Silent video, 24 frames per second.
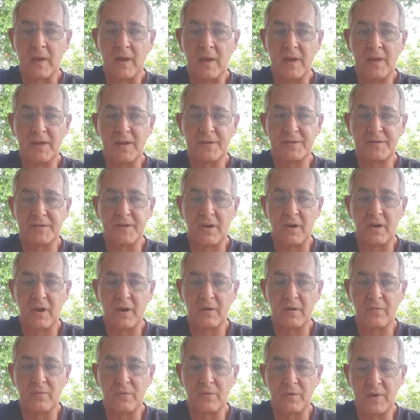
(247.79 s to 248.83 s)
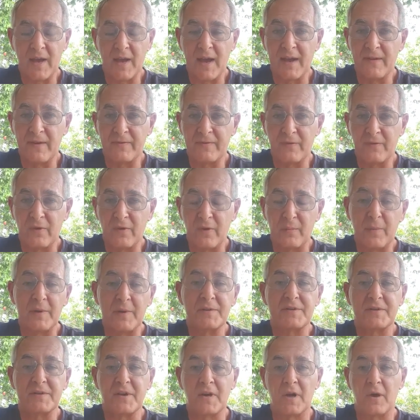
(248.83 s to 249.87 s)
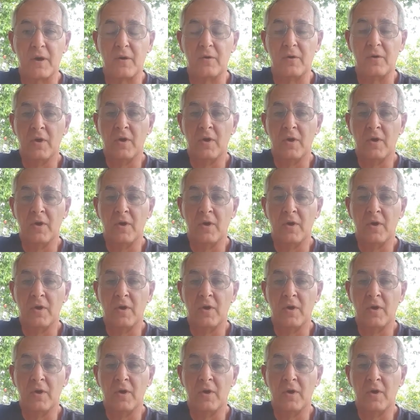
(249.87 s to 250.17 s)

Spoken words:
as I would have 12 months ago.